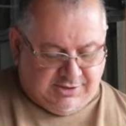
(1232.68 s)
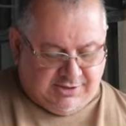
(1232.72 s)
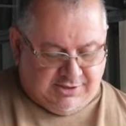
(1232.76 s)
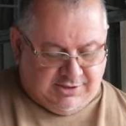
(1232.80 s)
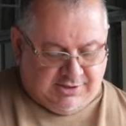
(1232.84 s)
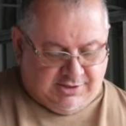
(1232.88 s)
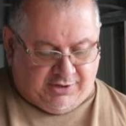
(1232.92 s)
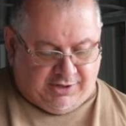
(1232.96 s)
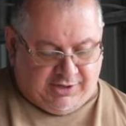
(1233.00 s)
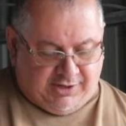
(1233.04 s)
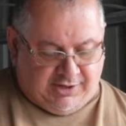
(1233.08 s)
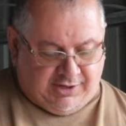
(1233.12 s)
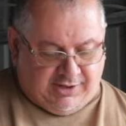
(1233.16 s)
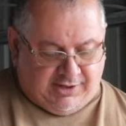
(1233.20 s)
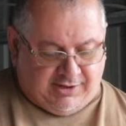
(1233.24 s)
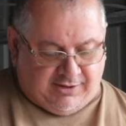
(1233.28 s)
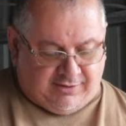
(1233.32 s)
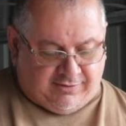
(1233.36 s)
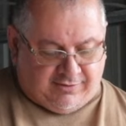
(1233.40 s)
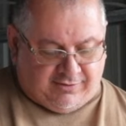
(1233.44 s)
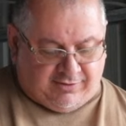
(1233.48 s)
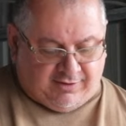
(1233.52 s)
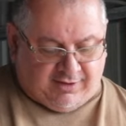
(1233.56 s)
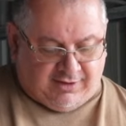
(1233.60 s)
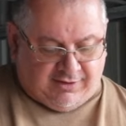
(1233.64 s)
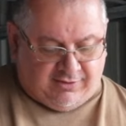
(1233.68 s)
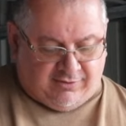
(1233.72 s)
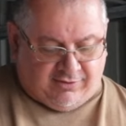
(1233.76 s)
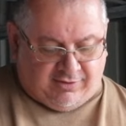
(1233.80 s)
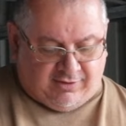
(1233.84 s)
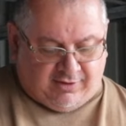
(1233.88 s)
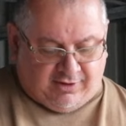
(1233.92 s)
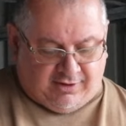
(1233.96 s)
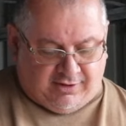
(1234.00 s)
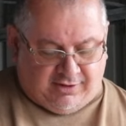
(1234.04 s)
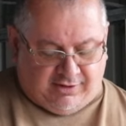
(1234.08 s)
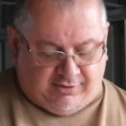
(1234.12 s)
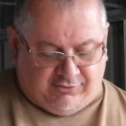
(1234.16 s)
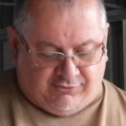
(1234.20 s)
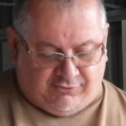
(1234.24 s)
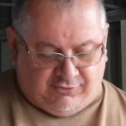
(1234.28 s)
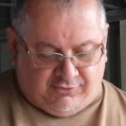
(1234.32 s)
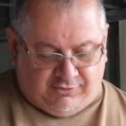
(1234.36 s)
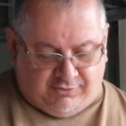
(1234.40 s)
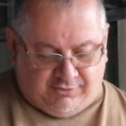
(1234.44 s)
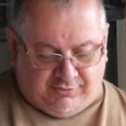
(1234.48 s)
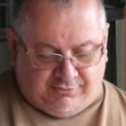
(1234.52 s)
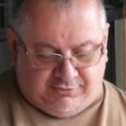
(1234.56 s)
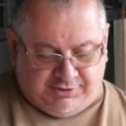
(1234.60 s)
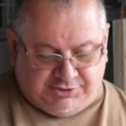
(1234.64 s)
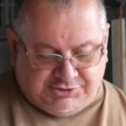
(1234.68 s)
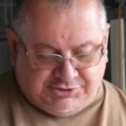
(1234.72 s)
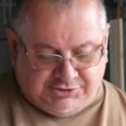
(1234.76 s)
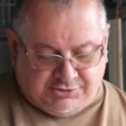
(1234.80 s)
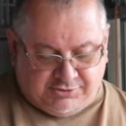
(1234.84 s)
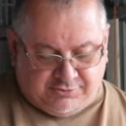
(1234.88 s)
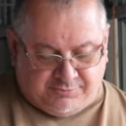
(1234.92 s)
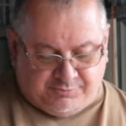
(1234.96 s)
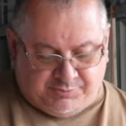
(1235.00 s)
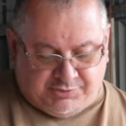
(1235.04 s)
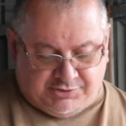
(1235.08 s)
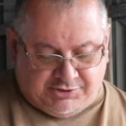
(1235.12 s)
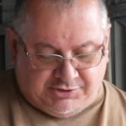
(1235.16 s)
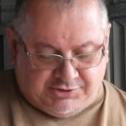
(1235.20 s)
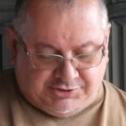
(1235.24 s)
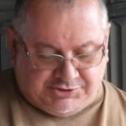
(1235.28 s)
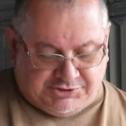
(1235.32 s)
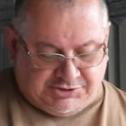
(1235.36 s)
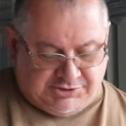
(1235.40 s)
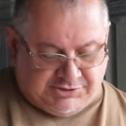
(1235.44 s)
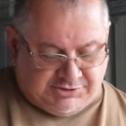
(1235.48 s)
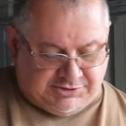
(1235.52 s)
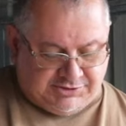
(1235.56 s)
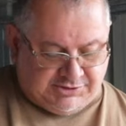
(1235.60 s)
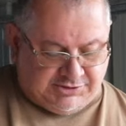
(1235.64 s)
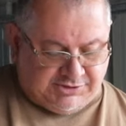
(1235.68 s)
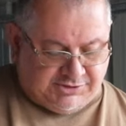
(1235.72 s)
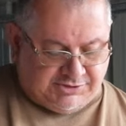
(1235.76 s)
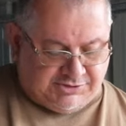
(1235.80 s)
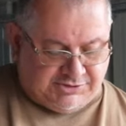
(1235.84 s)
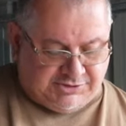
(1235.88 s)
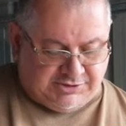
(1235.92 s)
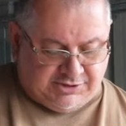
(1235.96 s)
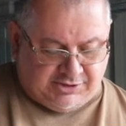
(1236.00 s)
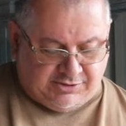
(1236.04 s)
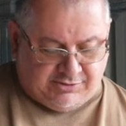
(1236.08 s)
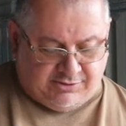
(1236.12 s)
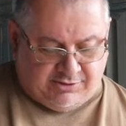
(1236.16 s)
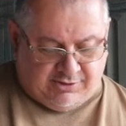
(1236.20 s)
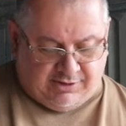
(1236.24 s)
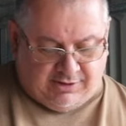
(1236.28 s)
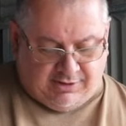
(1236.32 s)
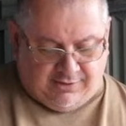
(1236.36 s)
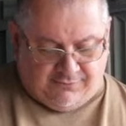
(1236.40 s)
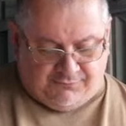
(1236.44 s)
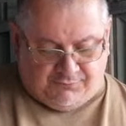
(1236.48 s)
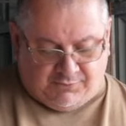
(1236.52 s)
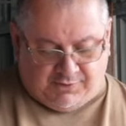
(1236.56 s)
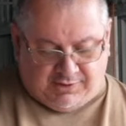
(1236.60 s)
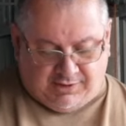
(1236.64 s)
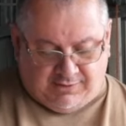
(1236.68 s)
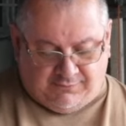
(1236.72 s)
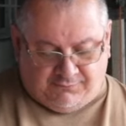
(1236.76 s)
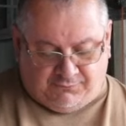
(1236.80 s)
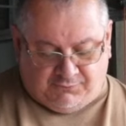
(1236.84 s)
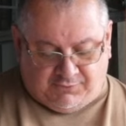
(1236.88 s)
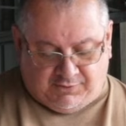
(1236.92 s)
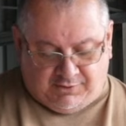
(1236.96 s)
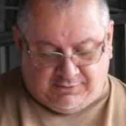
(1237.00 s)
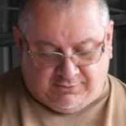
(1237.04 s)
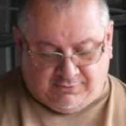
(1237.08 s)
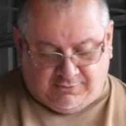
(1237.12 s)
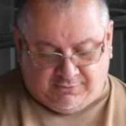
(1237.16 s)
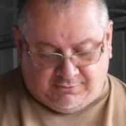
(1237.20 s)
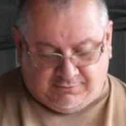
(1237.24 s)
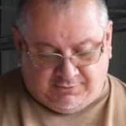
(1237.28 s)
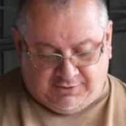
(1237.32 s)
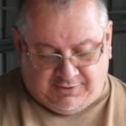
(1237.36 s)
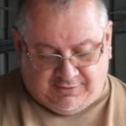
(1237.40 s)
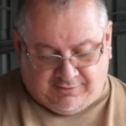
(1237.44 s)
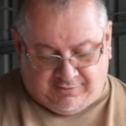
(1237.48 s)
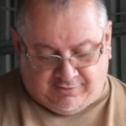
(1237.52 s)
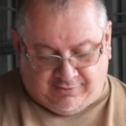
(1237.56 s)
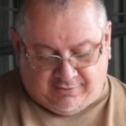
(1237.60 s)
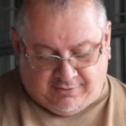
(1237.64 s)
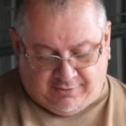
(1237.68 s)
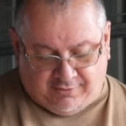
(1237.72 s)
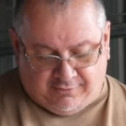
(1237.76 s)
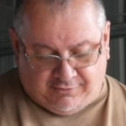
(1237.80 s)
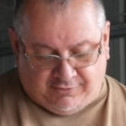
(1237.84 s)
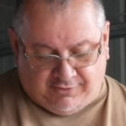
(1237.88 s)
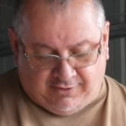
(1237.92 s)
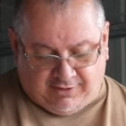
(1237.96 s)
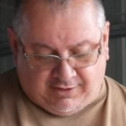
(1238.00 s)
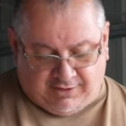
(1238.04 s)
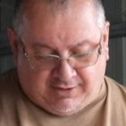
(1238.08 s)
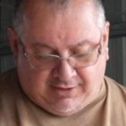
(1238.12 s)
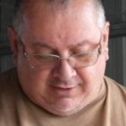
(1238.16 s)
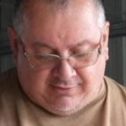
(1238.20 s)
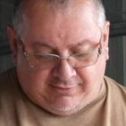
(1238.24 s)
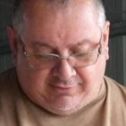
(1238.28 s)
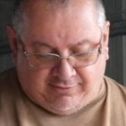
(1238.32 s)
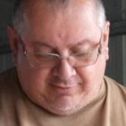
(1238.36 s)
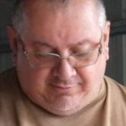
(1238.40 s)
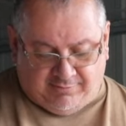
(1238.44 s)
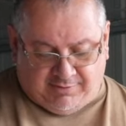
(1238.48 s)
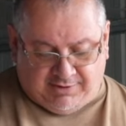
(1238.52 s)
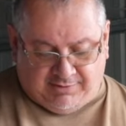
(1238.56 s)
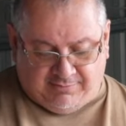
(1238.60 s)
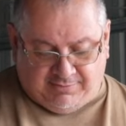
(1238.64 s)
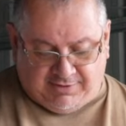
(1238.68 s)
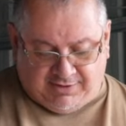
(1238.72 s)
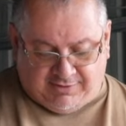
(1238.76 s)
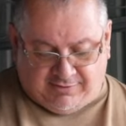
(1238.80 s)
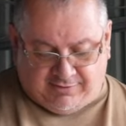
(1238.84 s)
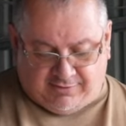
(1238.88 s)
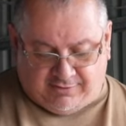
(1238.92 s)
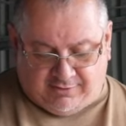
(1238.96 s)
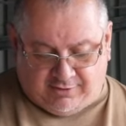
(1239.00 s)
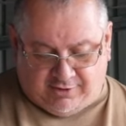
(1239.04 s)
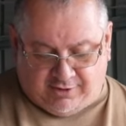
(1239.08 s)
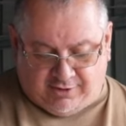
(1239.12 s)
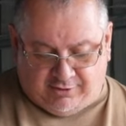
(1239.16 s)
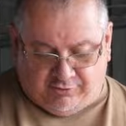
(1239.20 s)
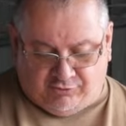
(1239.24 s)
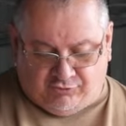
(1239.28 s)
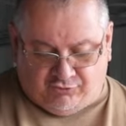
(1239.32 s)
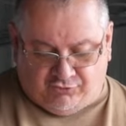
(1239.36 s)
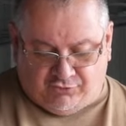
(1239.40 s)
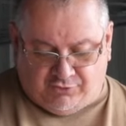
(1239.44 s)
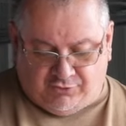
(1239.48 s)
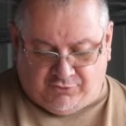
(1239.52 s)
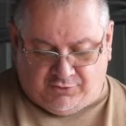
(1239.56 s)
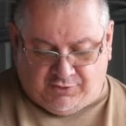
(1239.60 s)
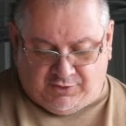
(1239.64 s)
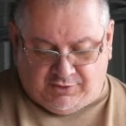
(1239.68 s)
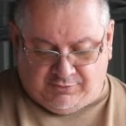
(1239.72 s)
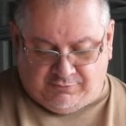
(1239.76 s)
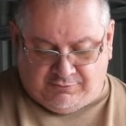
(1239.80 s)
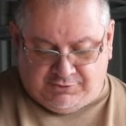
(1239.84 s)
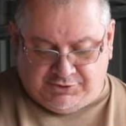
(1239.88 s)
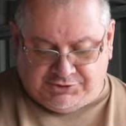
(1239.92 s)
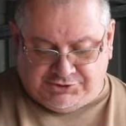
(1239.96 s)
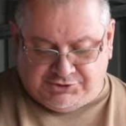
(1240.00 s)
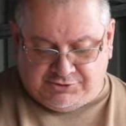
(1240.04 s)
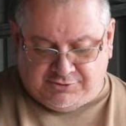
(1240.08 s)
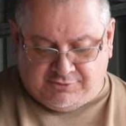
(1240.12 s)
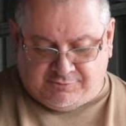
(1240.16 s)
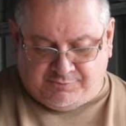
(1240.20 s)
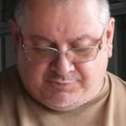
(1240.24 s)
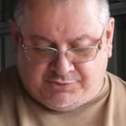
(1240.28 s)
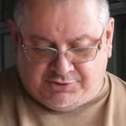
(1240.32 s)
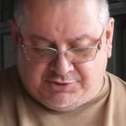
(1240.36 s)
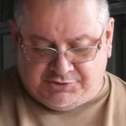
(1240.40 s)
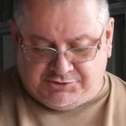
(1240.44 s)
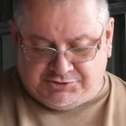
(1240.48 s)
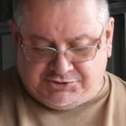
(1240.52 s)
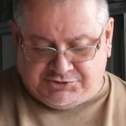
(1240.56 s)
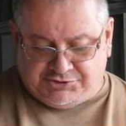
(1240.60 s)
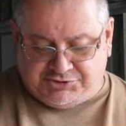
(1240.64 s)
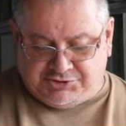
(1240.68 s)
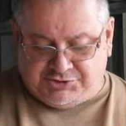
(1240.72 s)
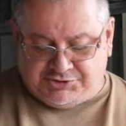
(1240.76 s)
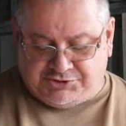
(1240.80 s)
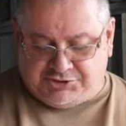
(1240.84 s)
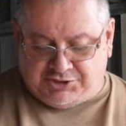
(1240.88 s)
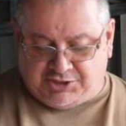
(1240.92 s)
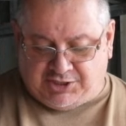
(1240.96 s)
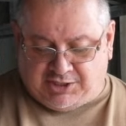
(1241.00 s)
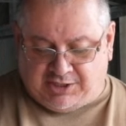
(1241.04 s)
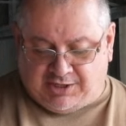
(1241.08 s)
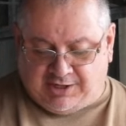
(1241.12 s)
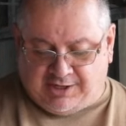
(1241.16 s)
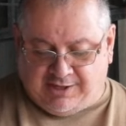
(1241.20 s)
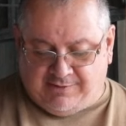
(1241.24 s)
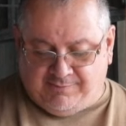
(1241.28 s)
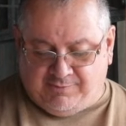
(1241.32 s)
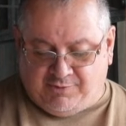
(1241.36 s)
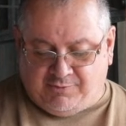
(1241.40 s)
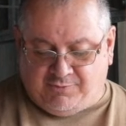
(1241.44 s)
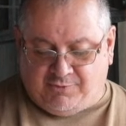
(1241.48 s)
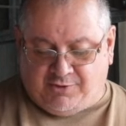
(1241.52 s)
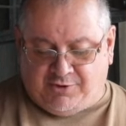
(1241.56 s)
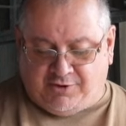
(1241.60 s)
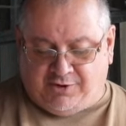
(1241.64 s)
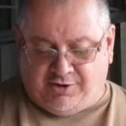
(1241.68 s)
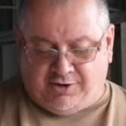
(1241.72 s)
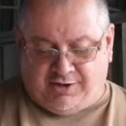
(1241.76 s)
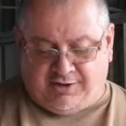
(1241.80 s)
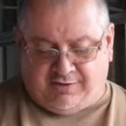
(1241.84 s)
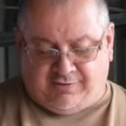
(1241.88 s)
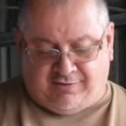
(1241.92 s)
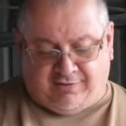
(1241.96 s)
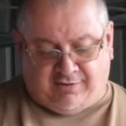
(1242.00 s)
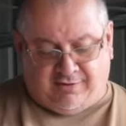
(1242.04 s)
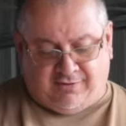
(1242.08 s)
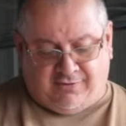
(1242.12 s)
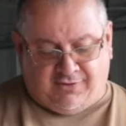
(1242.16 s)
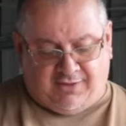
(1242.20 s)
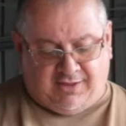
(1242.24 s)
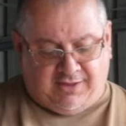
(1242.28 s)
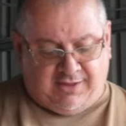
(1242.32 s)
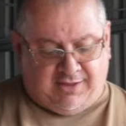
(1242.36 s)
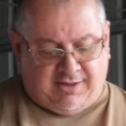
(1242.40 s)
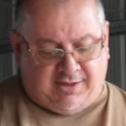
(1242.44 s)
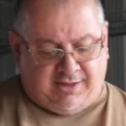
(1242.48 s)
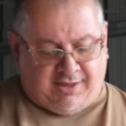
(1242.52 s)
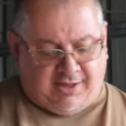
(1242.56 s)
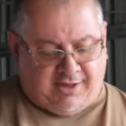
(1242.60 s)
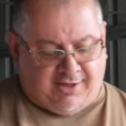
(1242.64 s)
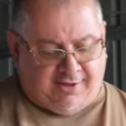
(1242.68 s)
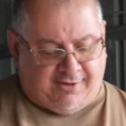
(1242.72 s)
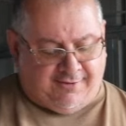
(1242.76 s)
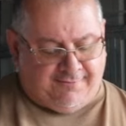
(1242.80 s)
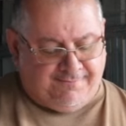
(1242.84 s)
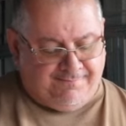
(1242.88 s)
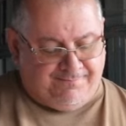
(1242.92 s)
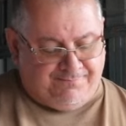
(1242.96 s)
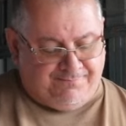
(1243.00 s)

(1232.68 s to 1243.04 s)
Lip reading: Warranty extends only to the original purchaser, so if gifted or resold, the customer must go through the original purchaser to claim a warranty. So there you go.